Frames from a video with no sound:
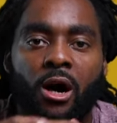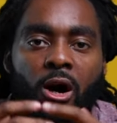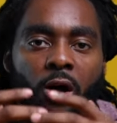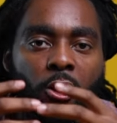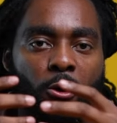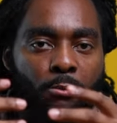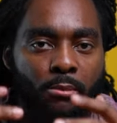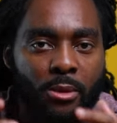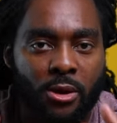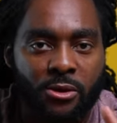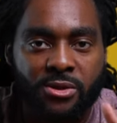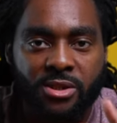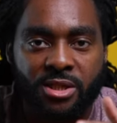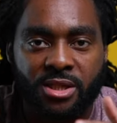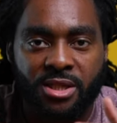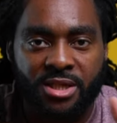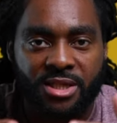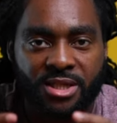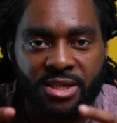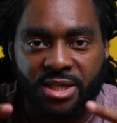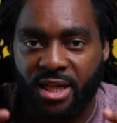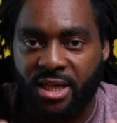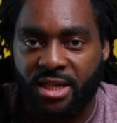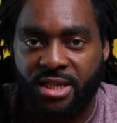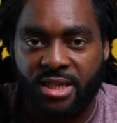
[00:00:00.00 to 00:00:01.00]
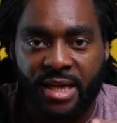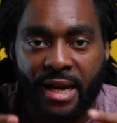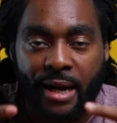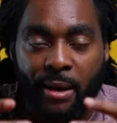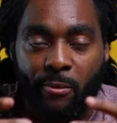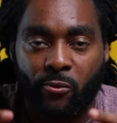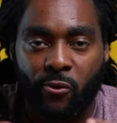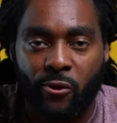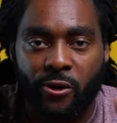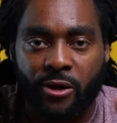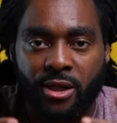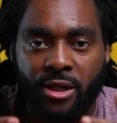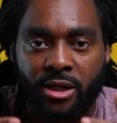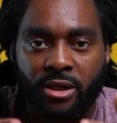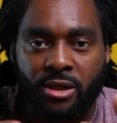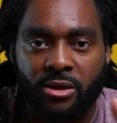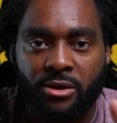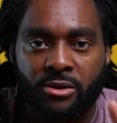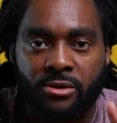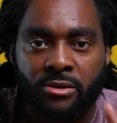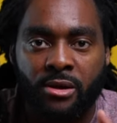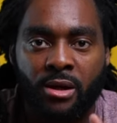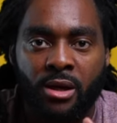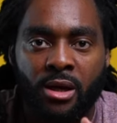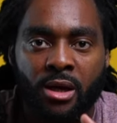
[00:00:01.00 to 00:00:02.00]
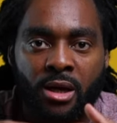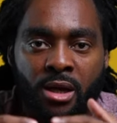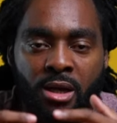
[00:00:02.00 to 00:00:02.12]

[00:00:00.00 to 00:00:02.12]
on most of the sets that I'm working on,